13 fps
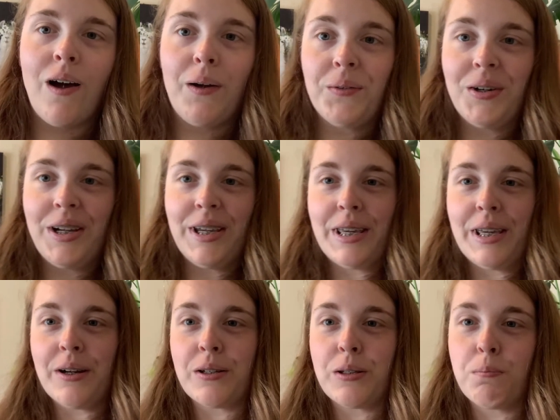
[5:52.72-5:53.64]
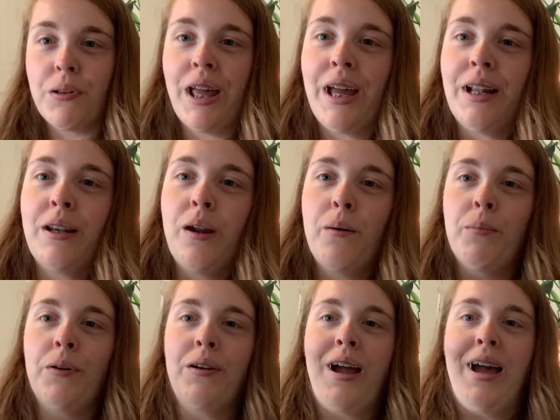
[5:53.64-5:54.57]
All right, here's plant
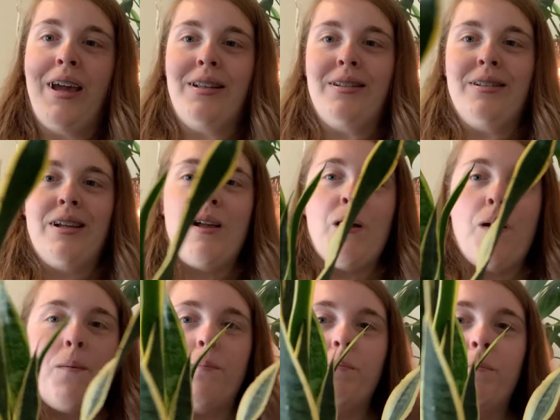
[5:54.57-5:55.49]
number 9,